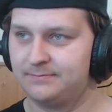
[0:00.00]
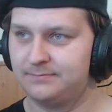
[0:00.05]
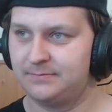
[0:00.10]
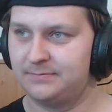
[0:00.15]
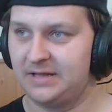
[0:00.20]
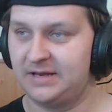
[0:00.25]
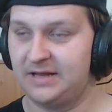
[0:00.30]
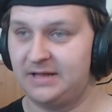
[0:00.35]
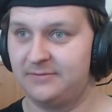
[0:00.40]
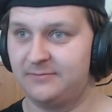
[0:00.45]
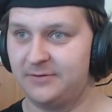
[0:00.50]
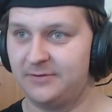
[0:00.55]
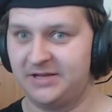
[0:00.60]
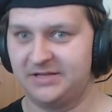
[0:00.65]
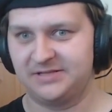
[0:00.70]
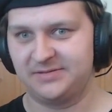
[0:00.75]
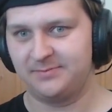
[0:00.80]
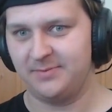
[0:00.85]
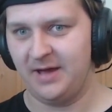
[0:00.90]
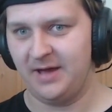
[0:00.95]
And then when
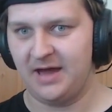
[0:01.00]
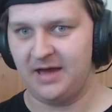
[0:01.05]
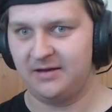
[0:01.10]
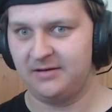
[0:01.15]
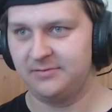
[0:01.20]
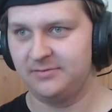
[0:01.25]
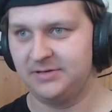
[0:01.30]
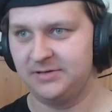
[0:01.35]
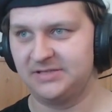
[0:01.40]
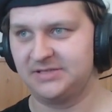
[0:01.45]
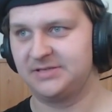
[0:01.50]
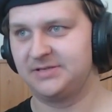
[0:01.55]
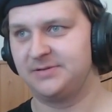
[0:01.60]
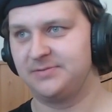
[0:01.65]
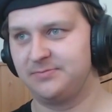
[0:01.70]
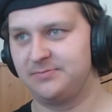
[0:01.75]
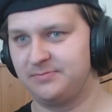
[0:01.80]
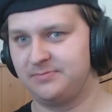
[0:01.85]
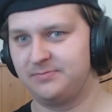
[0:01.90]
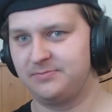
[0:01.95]
it's bad, it's
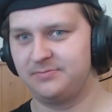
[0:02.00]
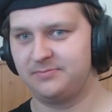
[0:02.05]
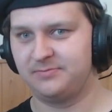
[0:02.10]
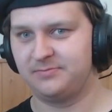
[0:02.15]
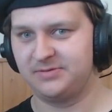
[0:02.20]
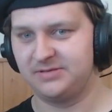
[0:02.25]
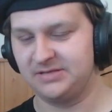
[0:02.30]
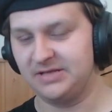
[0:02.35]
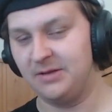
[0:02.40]
still